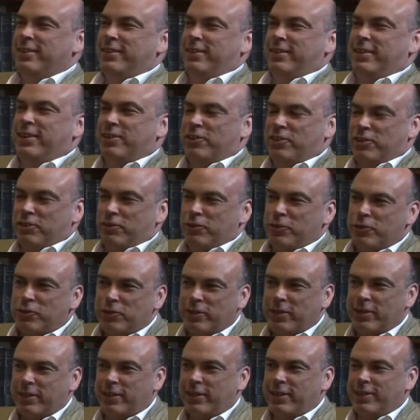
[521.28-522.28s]
And actually, if you
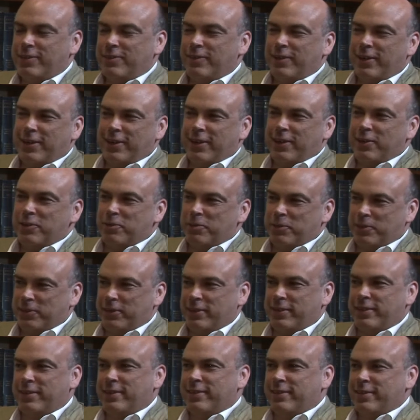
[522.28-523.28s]
try to get it right 100%
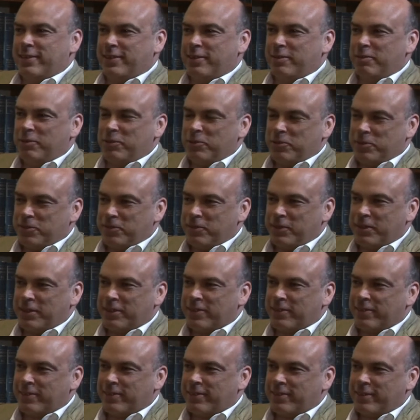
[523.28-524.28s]
of the time, you'll
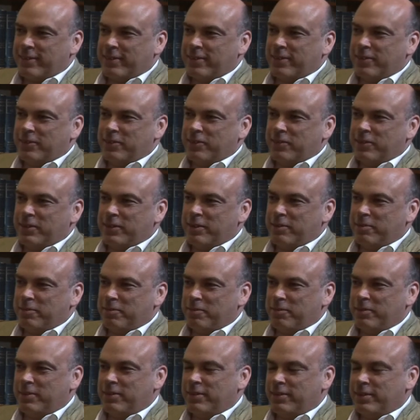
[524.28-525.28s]
fail. So,
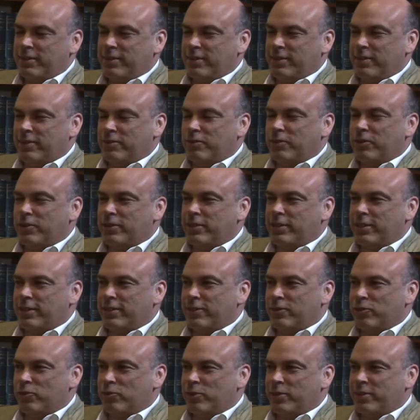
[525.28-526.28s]
you know, you've got to take
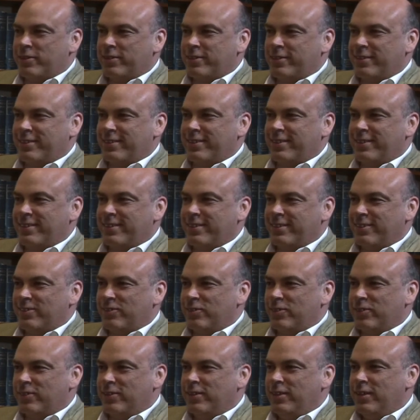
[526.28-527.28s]
those risks and get things
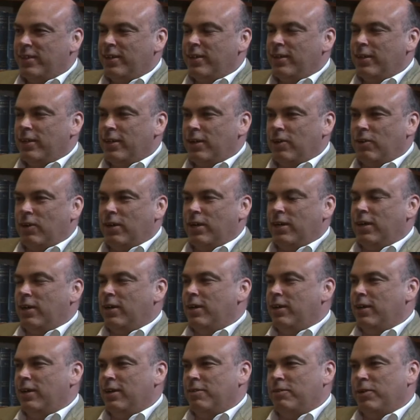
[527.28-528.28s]
wrong. No,
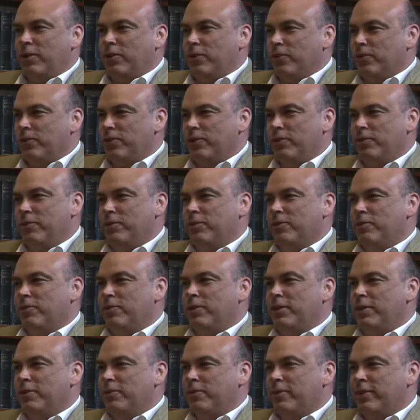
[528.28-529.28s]
I have a whole series of
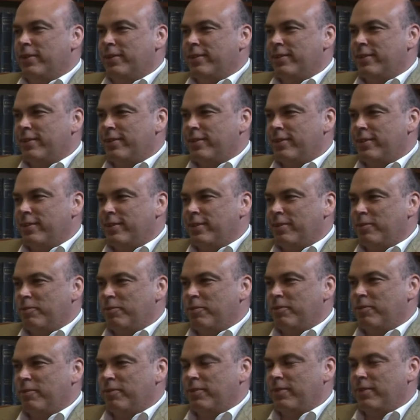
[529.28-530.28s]
great ones.
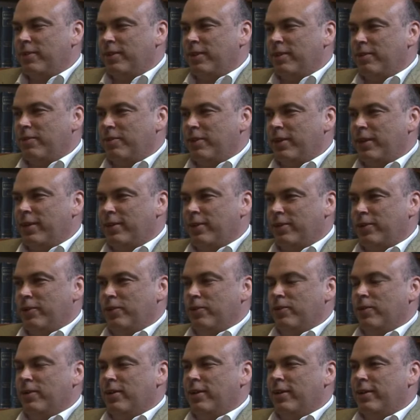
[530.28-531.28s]
You know, we had a
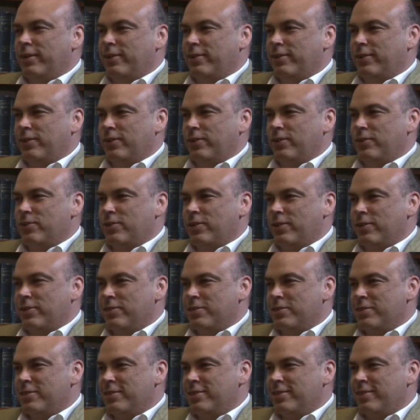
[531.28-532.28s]
Google-like search
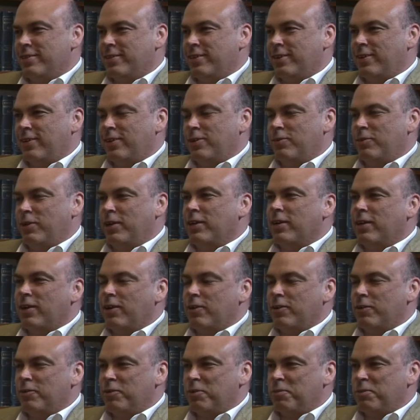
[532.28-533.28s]
engine, and then I read a
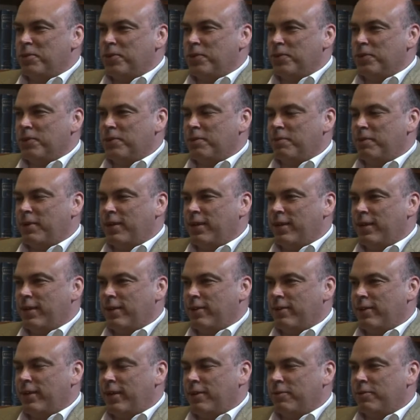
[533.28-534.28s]
load of reports about
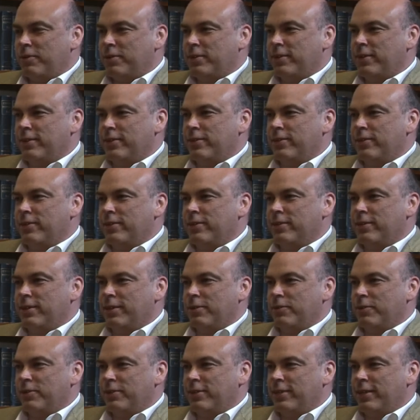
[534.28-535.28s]
how advertising on
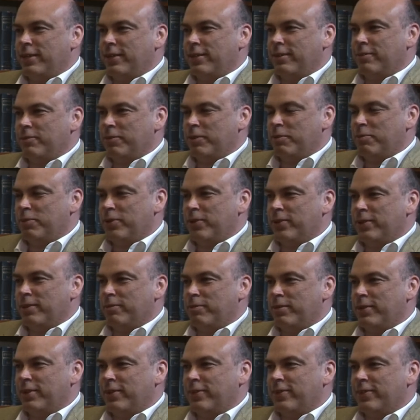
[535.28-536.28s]
internet was dead, and we pulled the
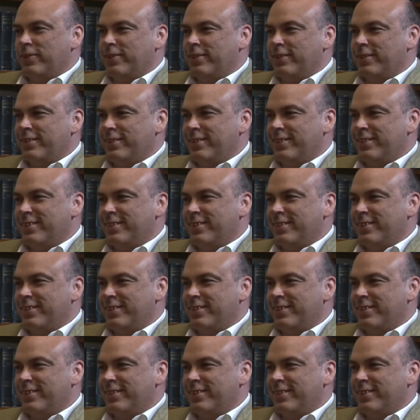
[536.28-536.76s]
plug on it.